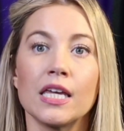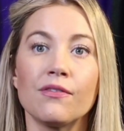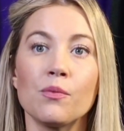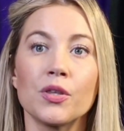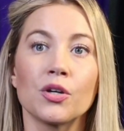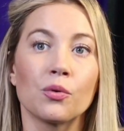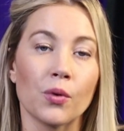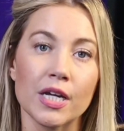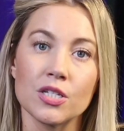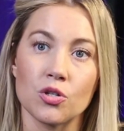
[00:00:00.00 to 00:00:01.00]
Even with a
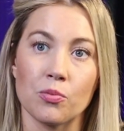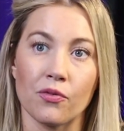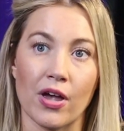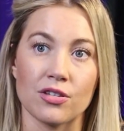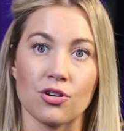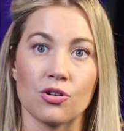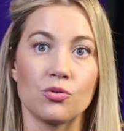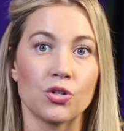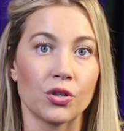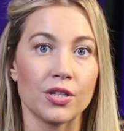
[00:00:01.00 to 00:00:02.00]
great supervisor
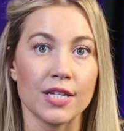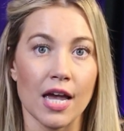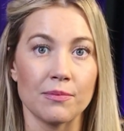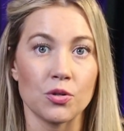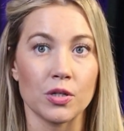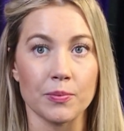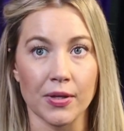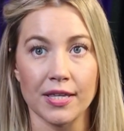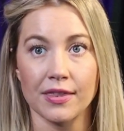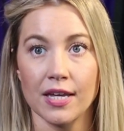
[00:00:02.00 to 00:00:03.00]
who took the time to
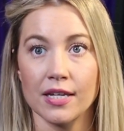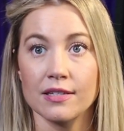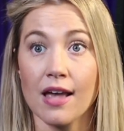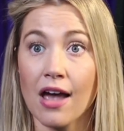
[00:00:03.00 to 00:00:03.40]
explain things,